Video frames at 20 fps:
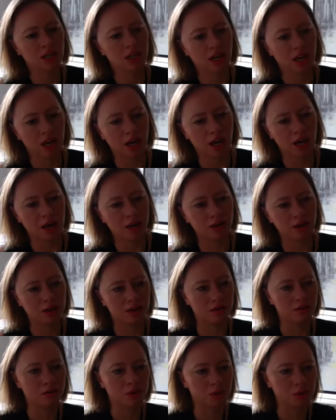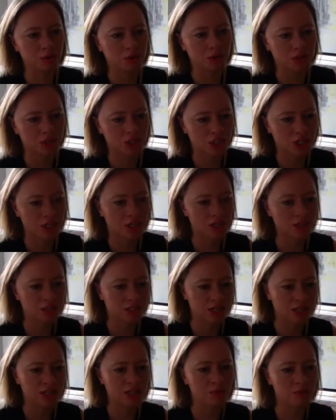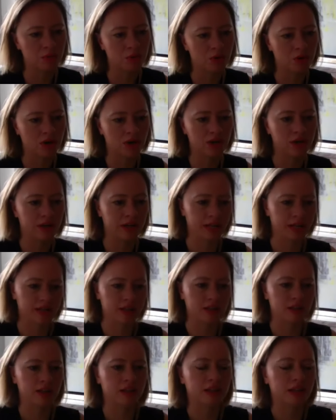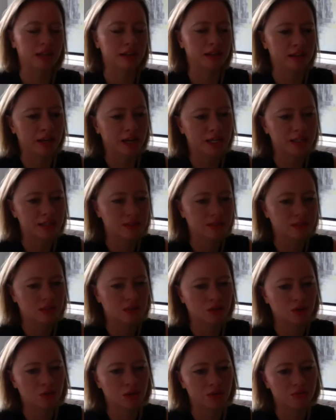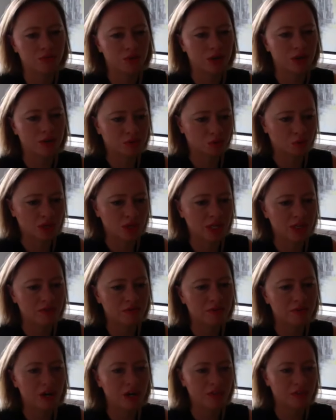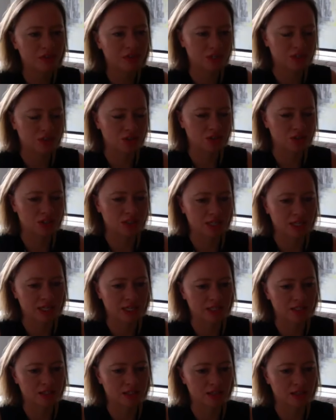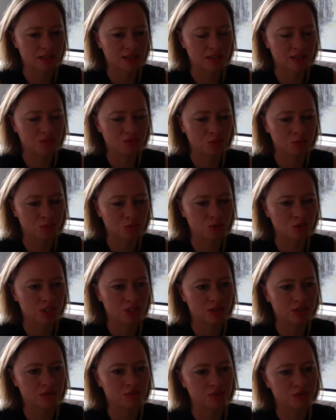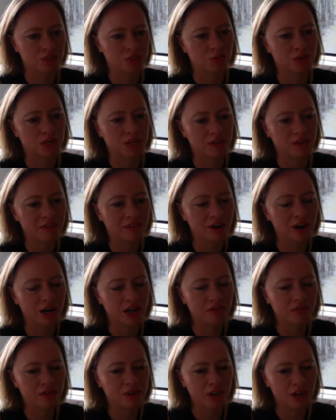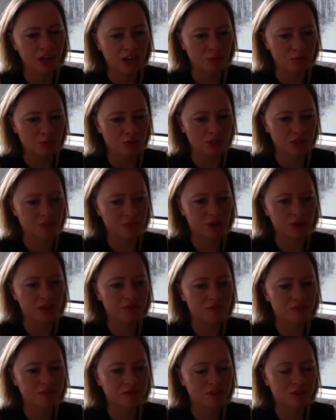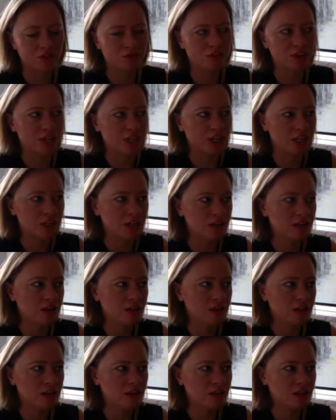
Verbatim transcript: uh, you know, we won't charge any more than than that. So if you have twenty-five, that just gets uh, distributed over twenty-five. But if you have three,